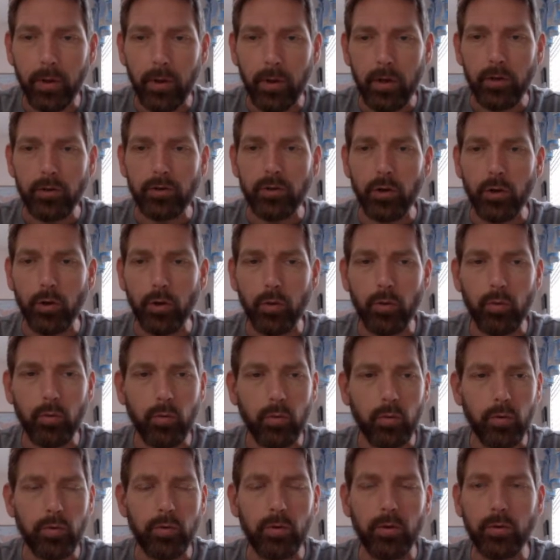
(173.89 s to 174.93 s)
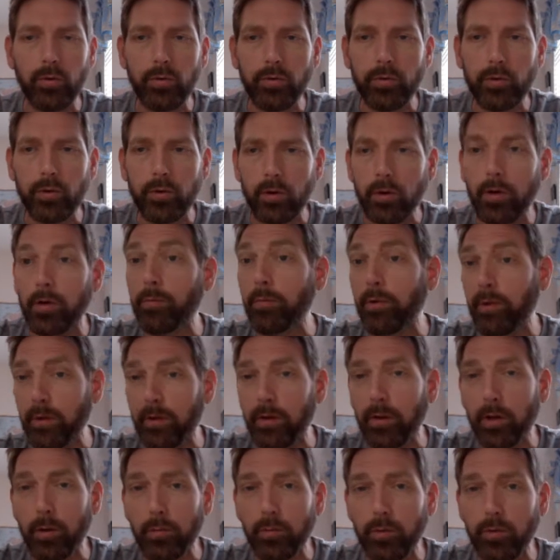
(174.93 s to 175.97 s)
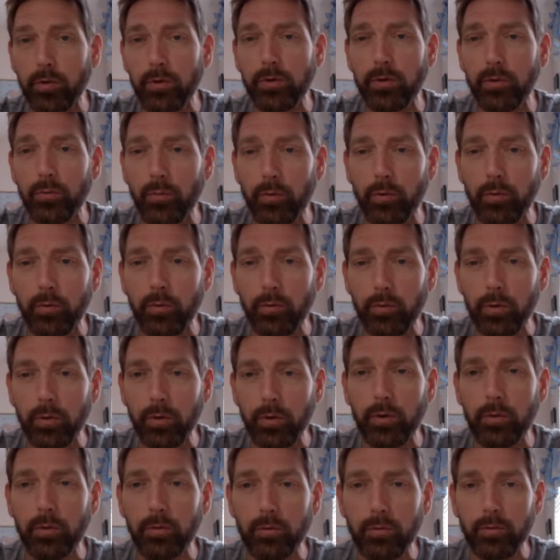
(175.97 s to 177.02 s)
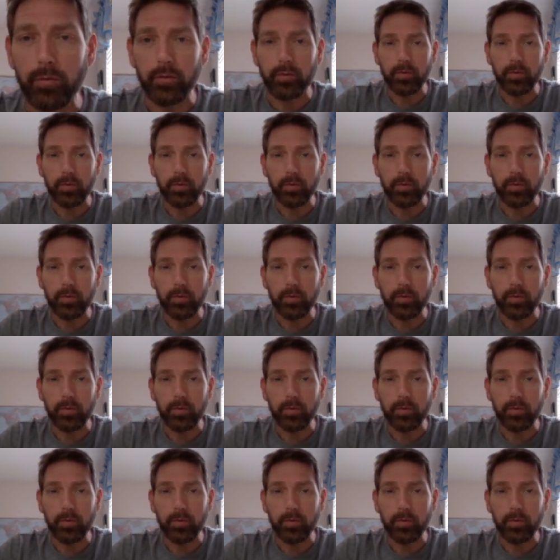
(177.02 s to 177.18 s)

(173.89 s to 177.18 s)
So those are going to be the numbers that we will use